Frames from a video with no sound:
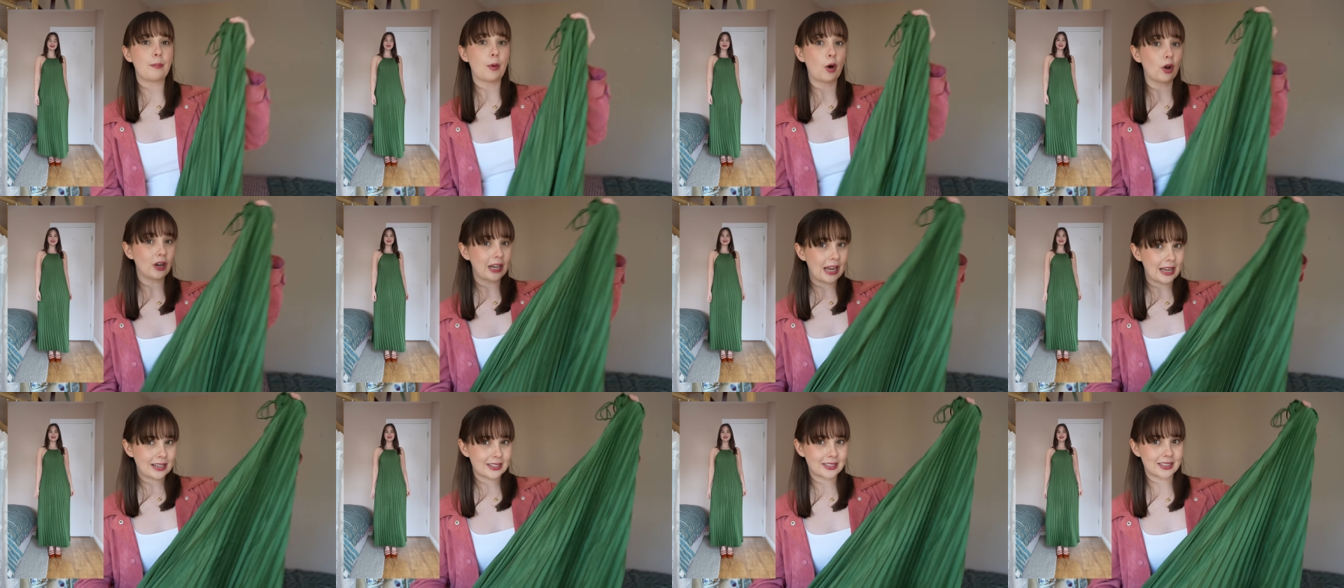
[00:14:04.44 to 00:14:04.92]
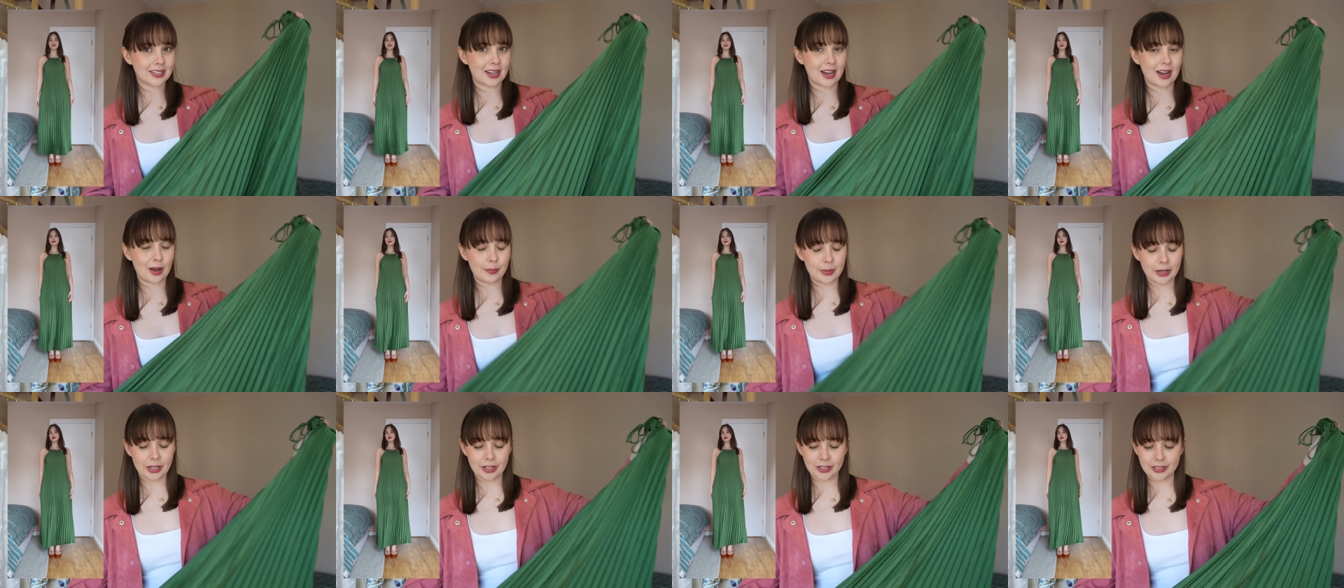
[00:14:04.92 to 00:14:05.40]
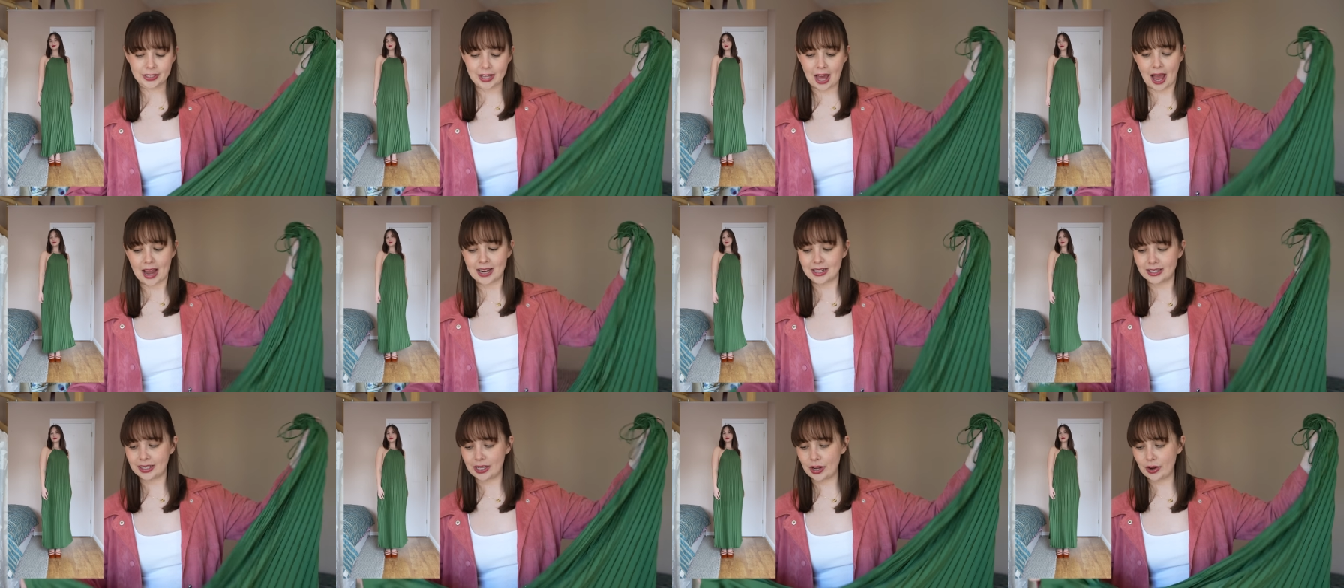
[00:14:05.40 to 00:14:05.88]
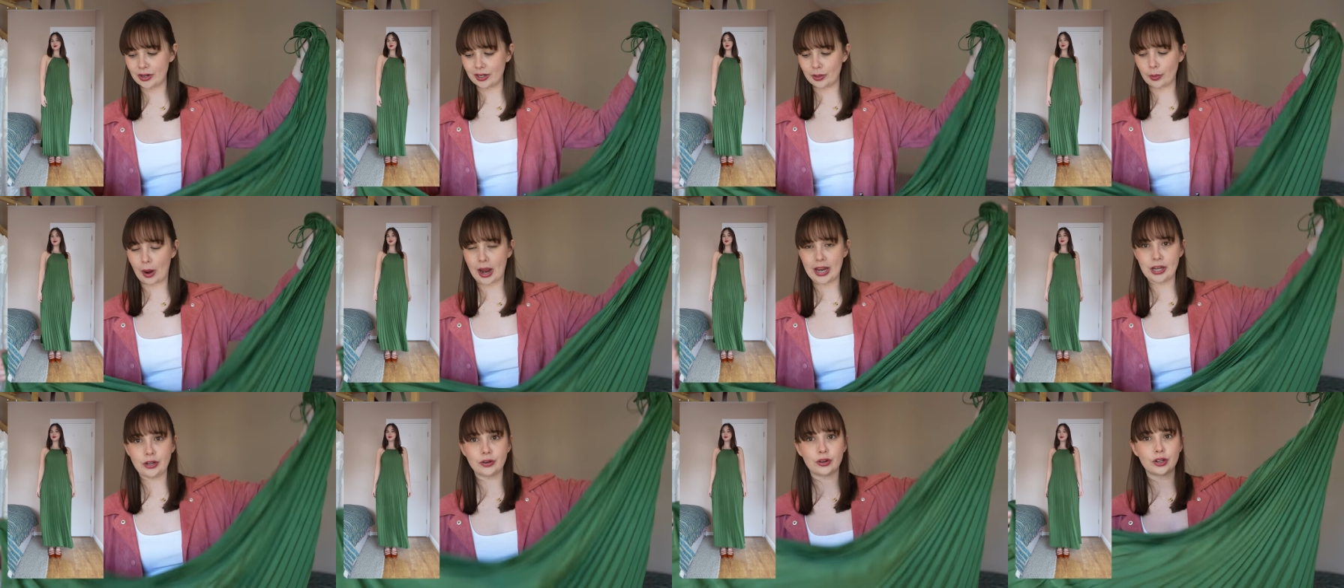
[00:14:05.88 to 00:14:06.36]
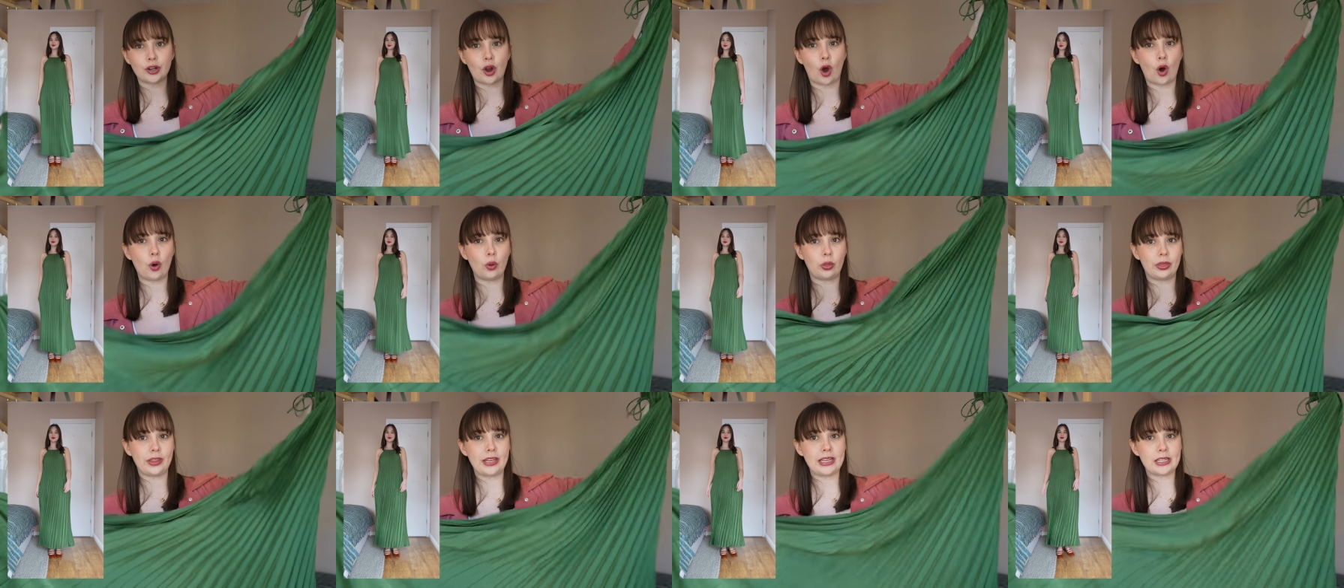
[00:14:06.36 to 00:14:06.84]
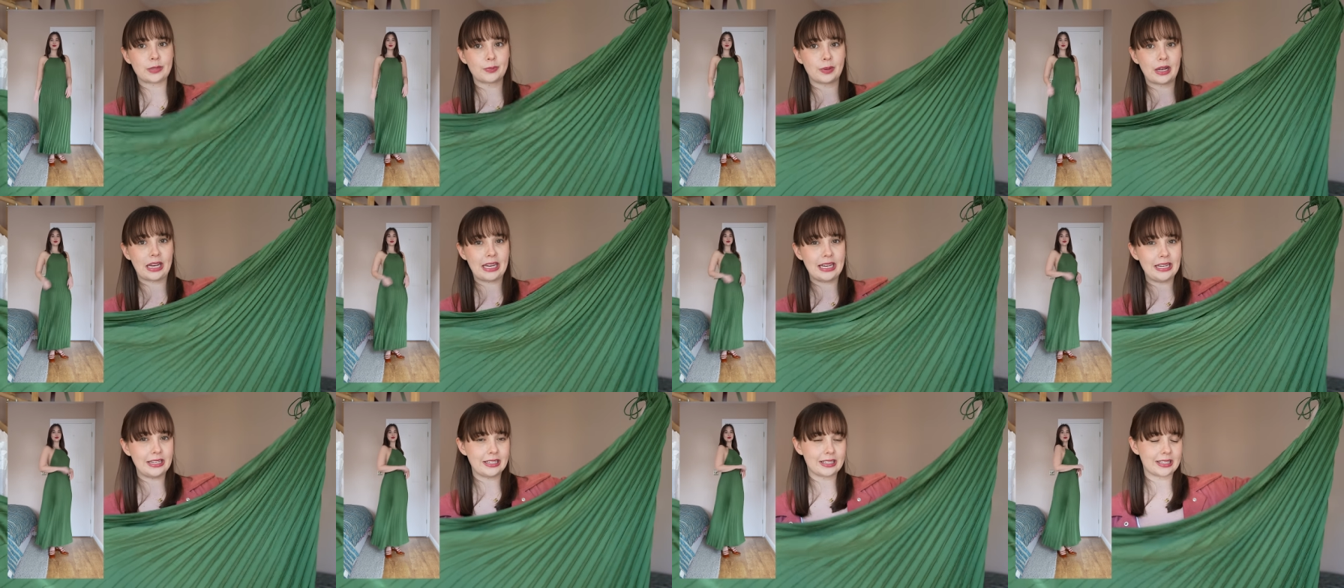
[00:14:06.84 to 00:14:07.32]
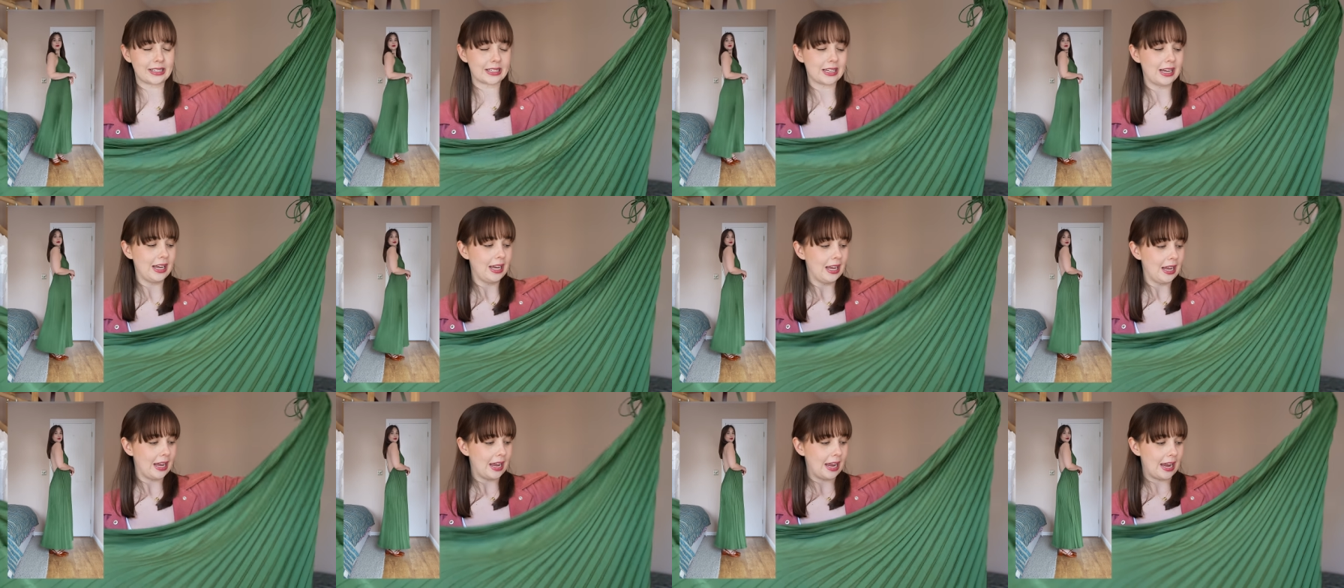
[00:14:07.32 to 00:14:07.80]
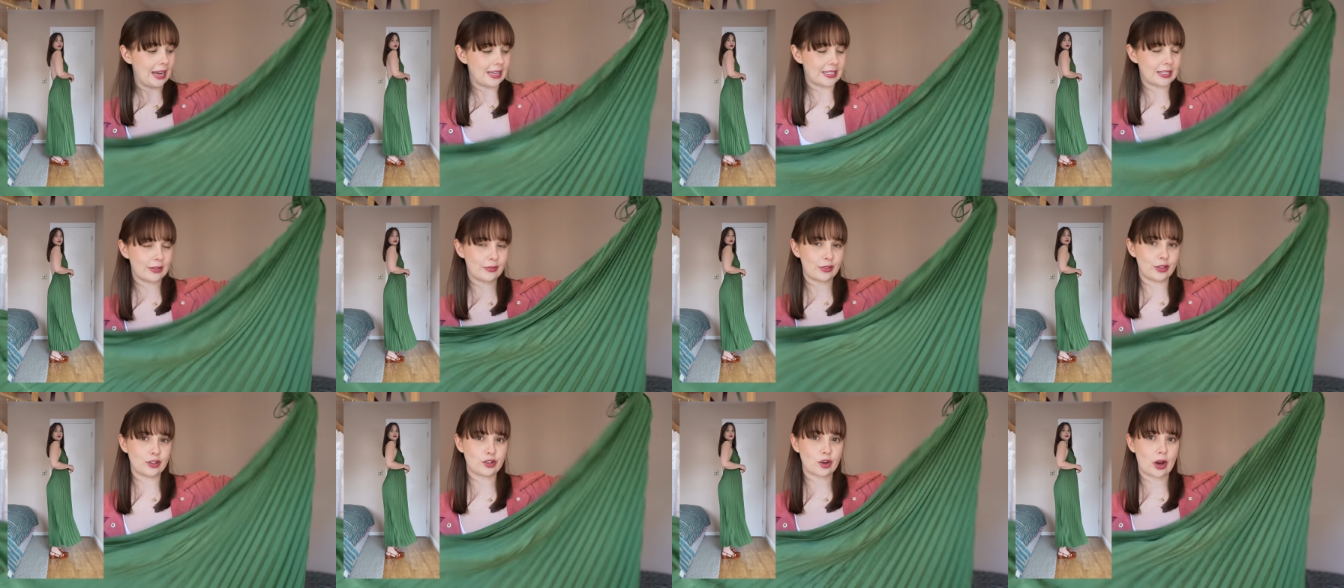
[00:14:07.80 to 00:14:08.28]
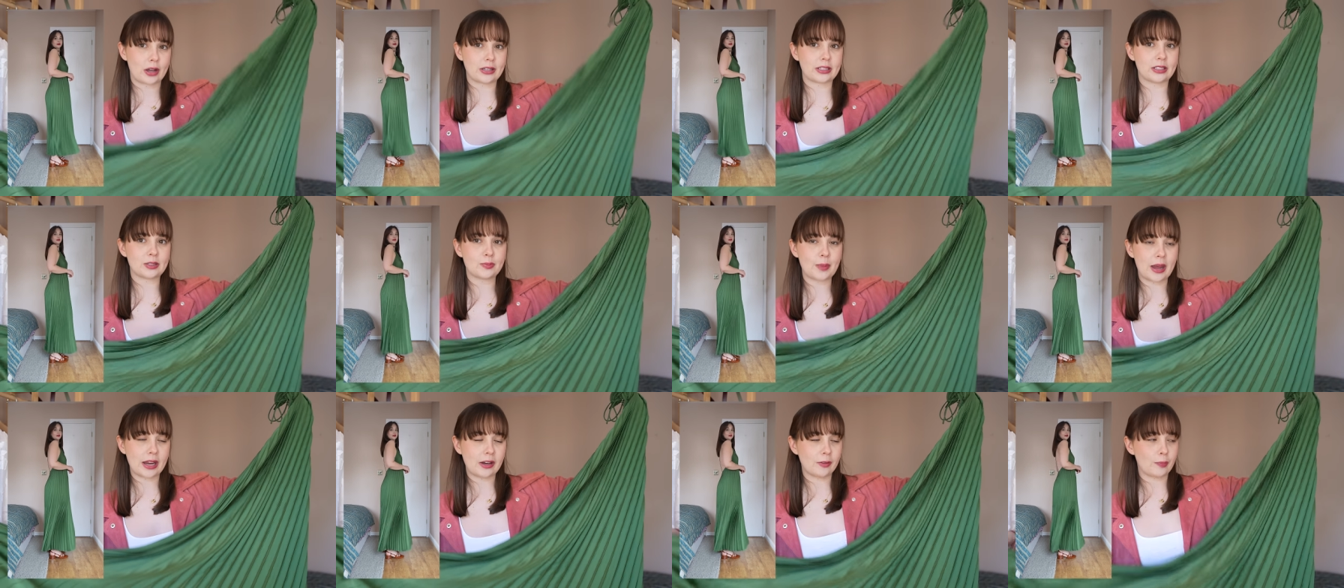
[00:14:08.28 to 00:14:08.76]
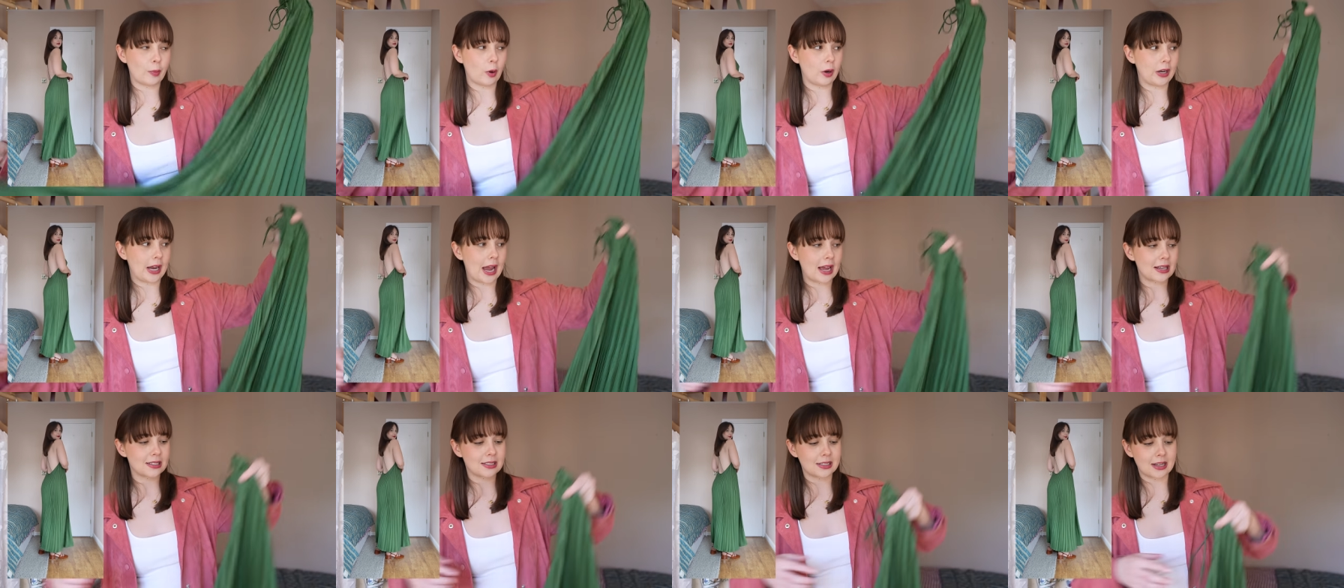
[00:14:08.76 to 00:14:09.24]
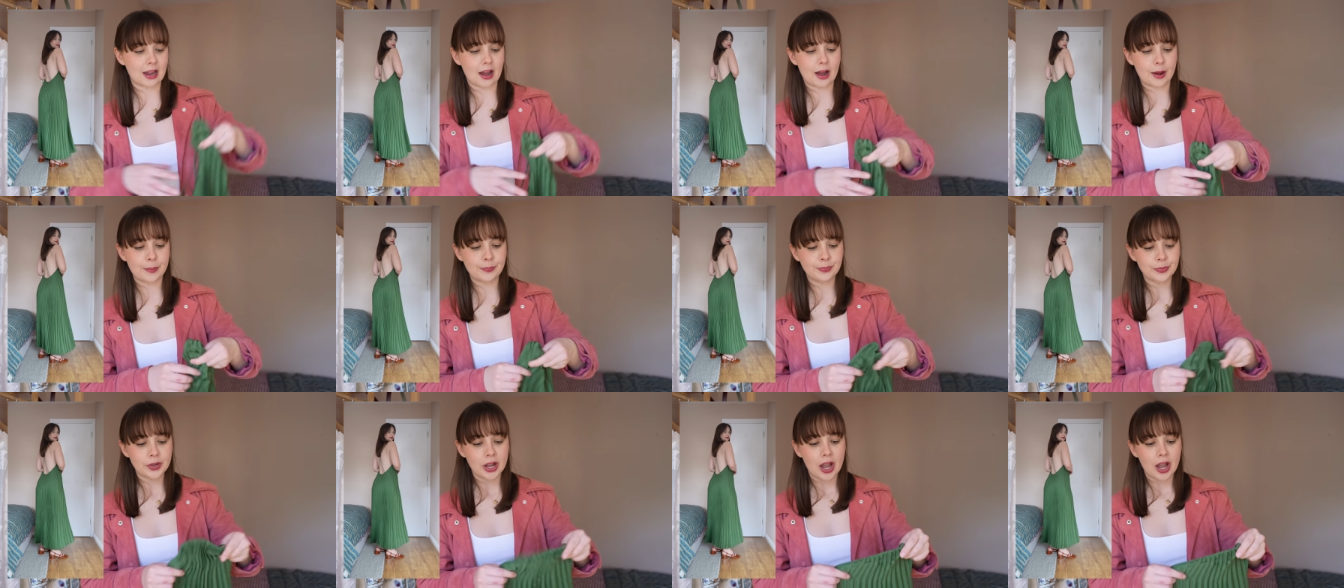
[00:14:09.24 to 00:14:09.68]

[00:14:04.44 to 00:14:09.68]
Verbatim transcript: polyester because that is the only way you can hold these pleats is if the dress is made of polyester.